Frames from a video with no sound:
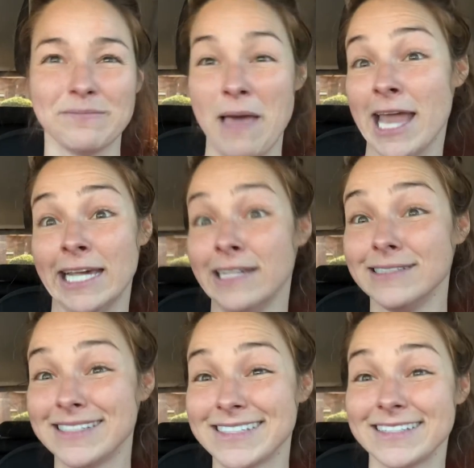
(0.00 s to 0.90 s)

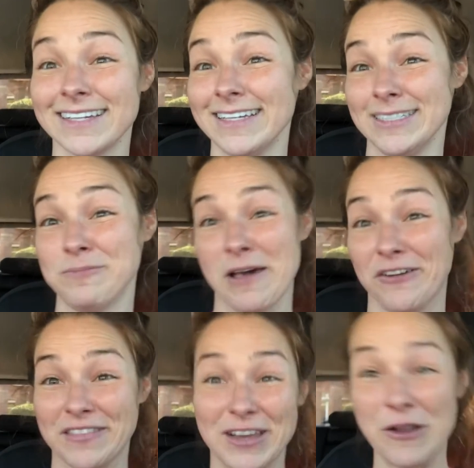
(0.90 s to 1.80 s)
Pennies is
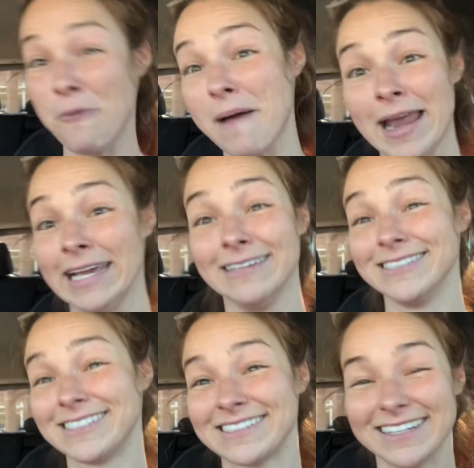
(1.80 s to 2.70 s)
better than no
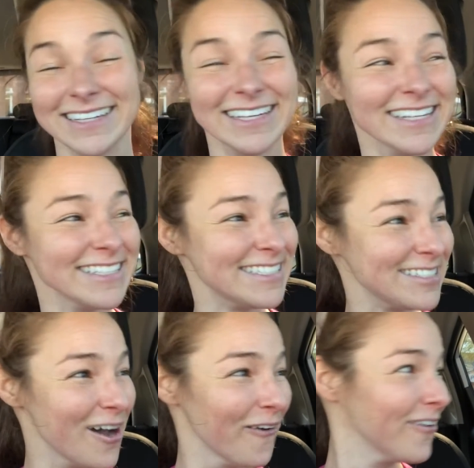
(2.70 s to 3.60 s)
pennies.
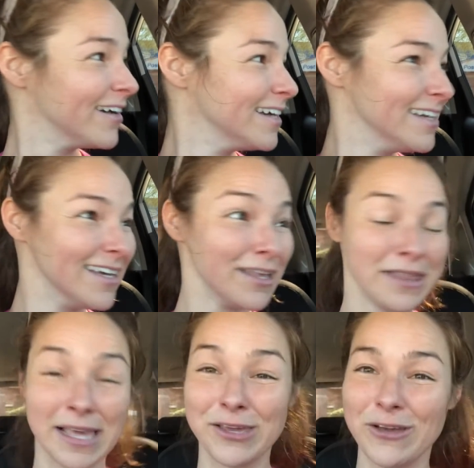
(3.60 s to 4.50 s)
So
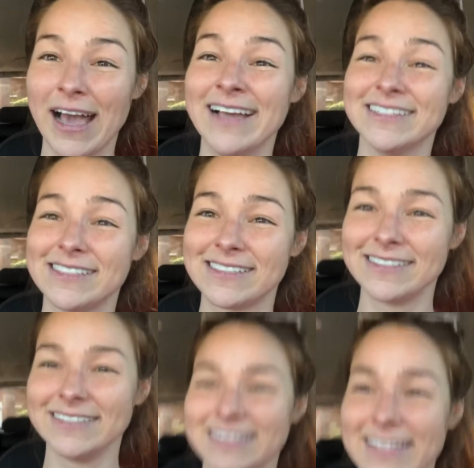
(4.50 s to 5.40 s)
thank you
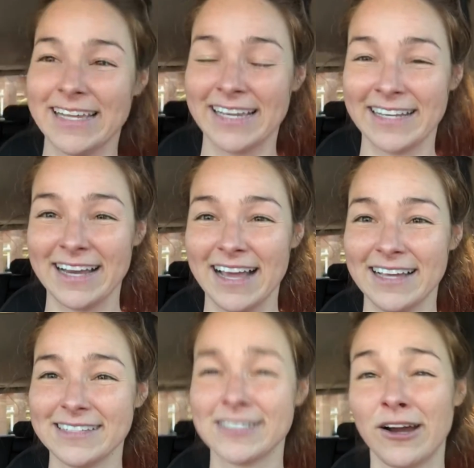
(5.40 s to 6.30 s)
guys. And
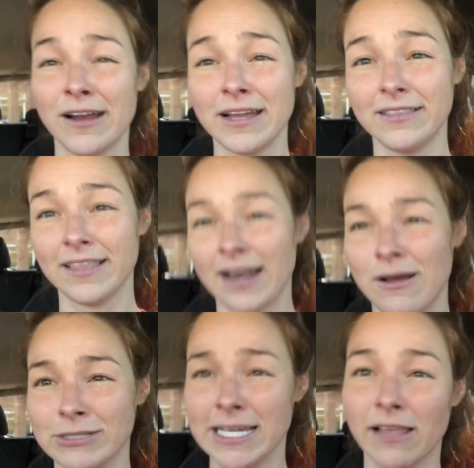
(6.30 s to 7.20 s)
sorry that
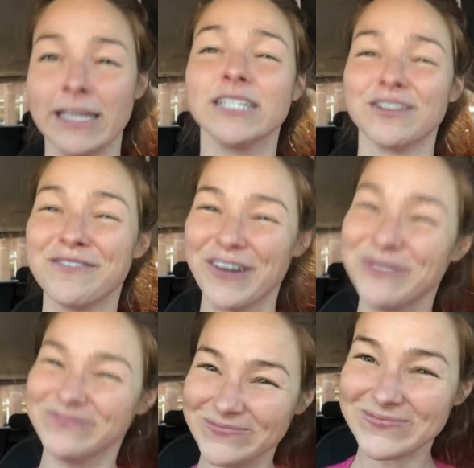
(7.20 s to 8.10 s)
I was yelling into the
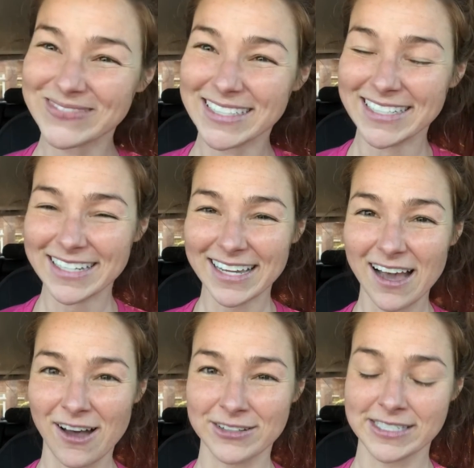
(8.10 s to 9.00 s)
phone.
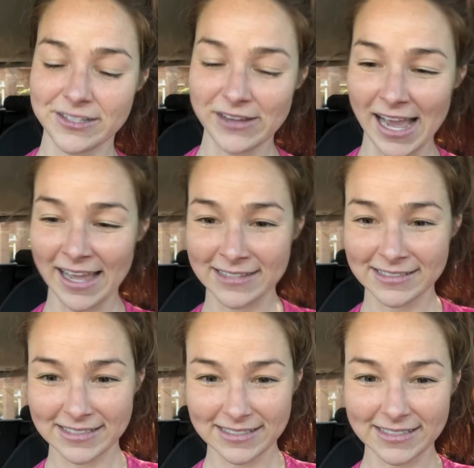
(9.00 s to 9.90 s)
I'll see you
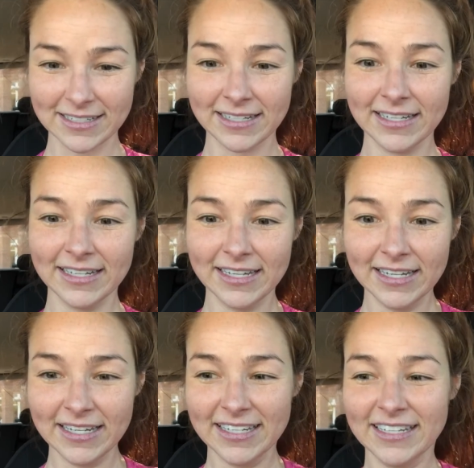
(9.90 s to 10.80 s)
guys
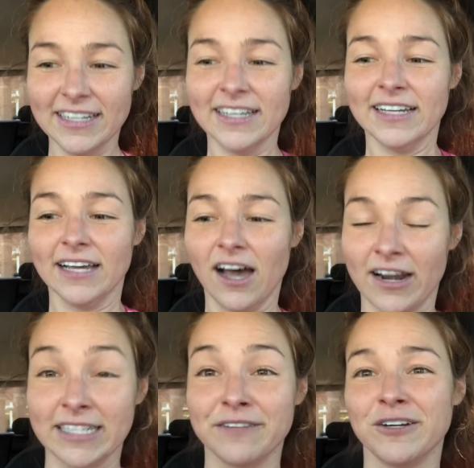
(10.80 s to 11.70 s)
on
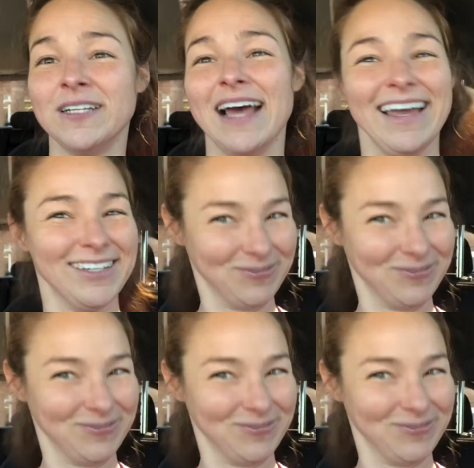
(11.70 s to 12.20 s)
a different day.